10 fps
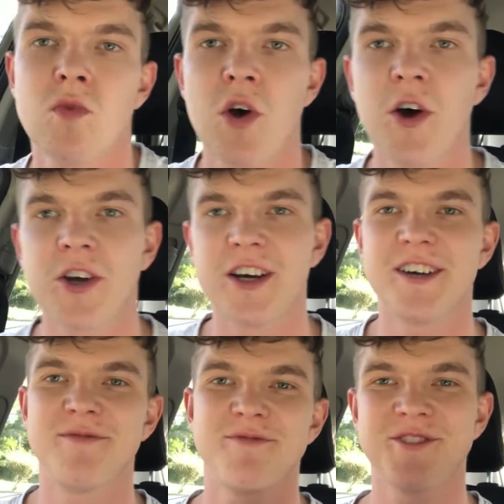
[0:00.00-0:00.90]

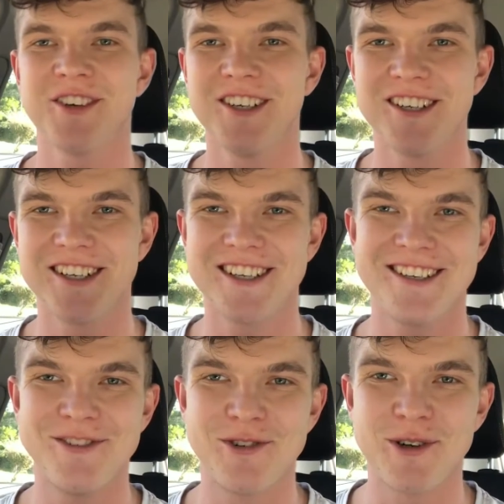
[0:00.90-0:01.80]
Okay, so
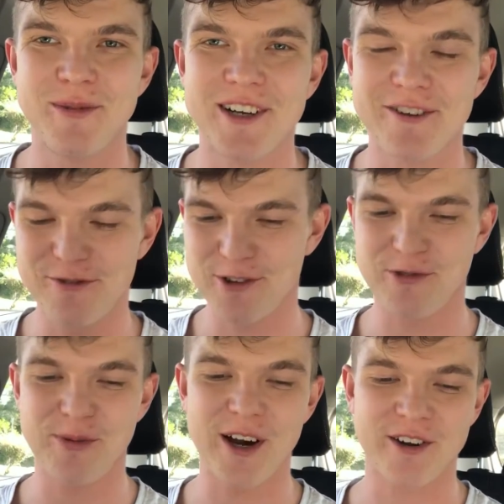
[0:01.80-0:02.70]
you join me now for the
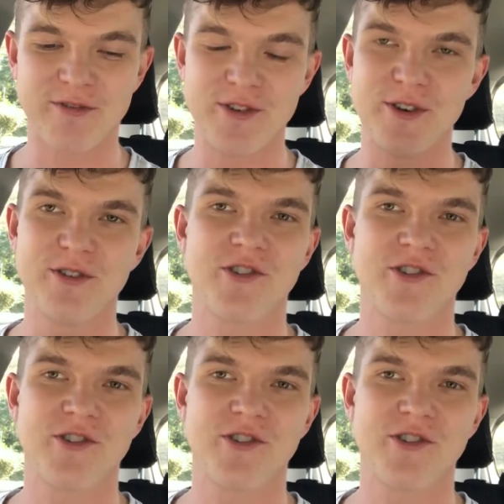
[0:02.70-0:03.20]
spec review.